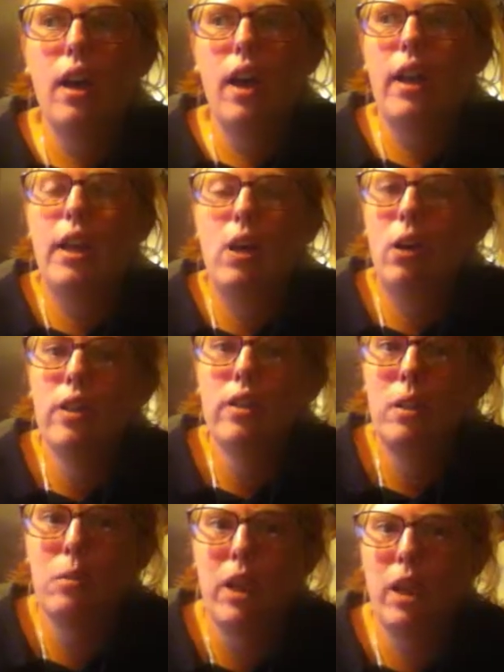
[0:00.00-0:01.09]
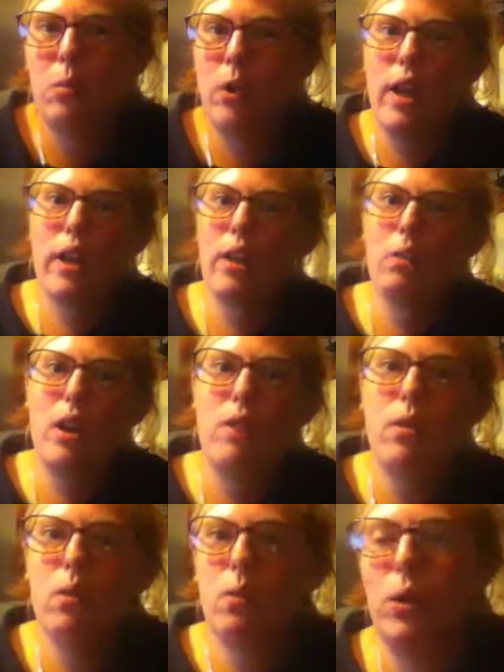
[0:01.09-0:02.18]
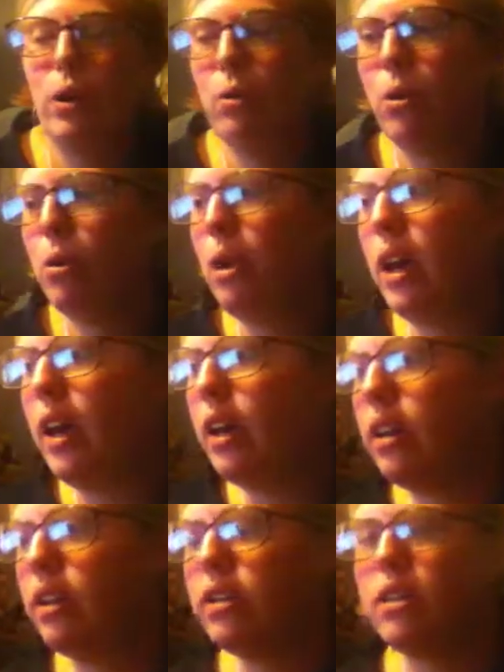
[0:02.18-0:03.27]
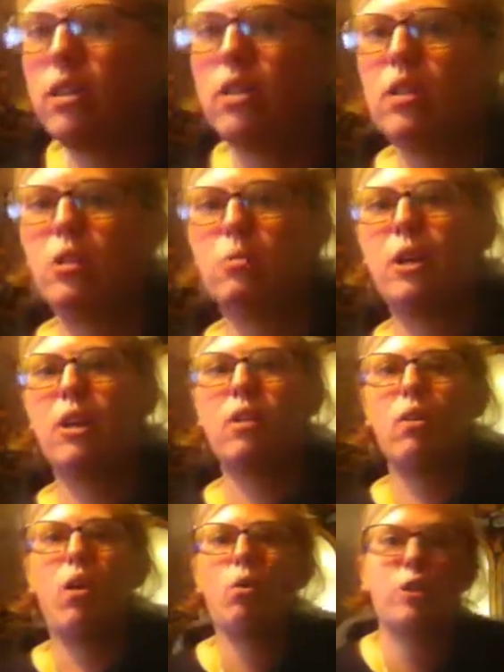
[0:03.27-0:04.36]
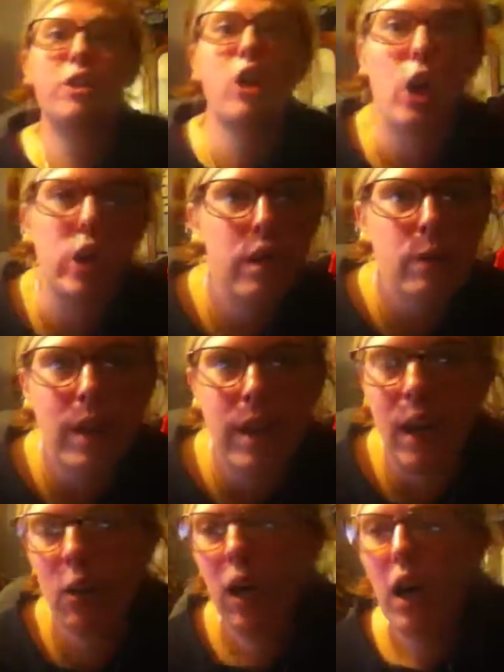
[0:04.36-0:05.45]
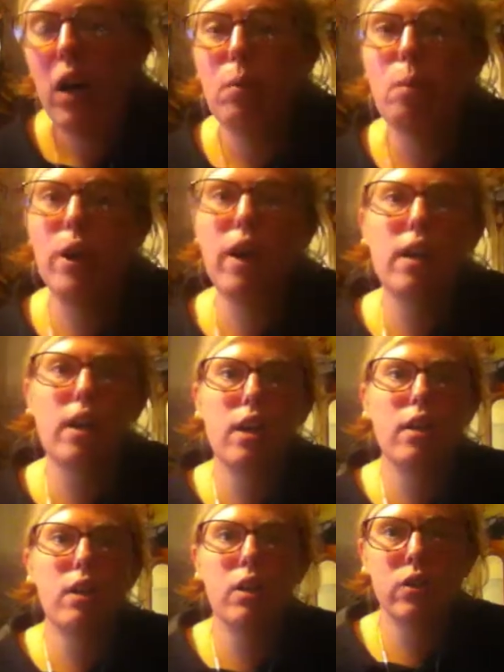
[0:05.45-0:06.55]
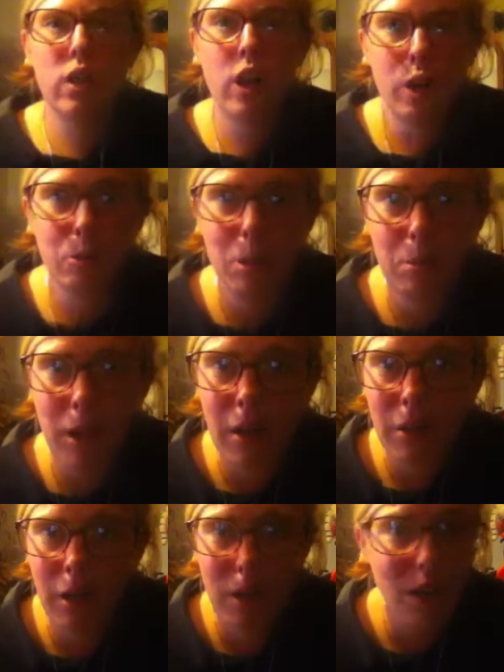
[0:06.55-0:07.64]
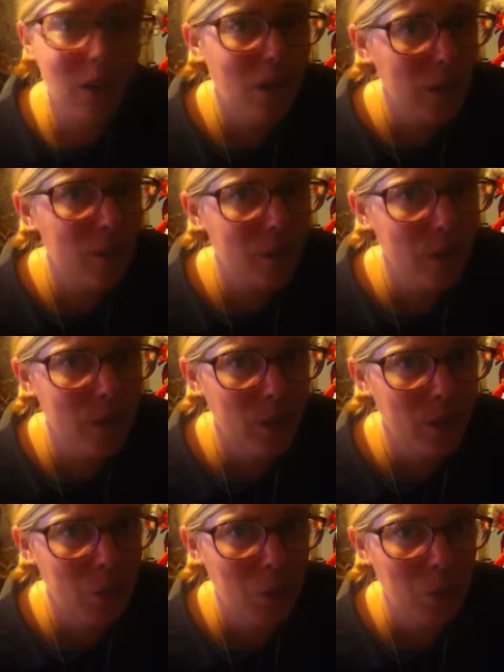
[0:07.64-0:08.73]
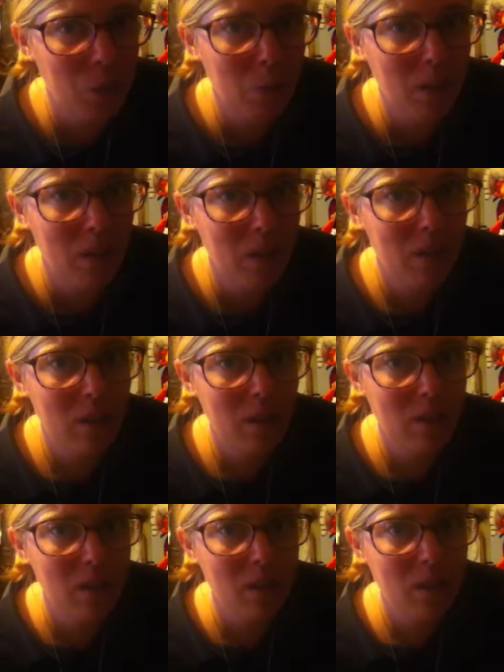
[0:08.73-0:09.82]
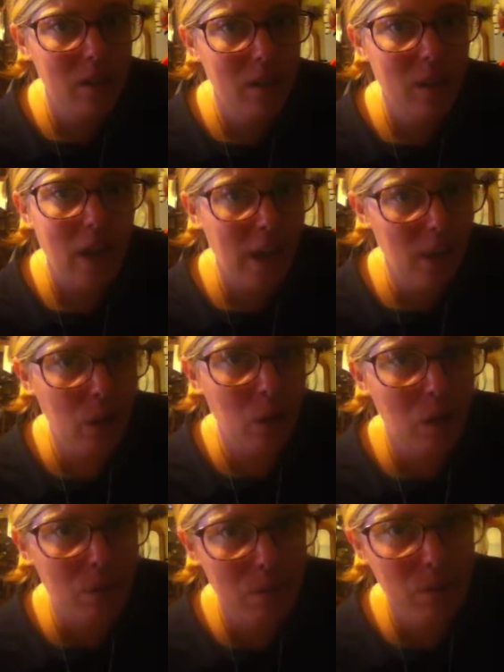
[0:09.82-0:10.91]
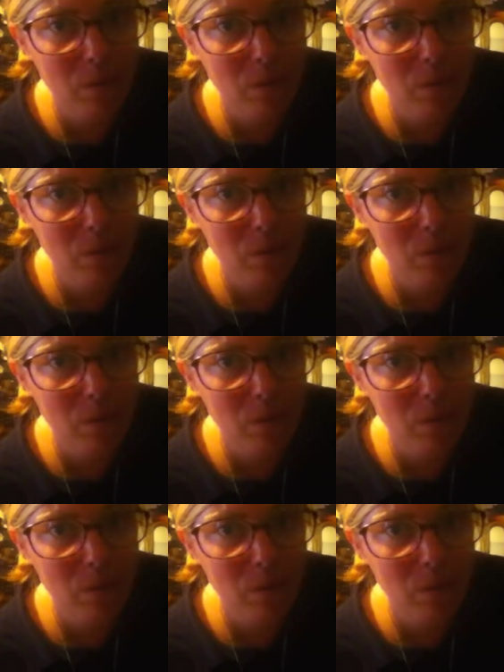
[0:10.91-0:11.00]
And I know I seem like I'm ranting and raving or whatever, and just being all retarded right now, but there's a lot of people out there that are actually going to agree with me, that I know of.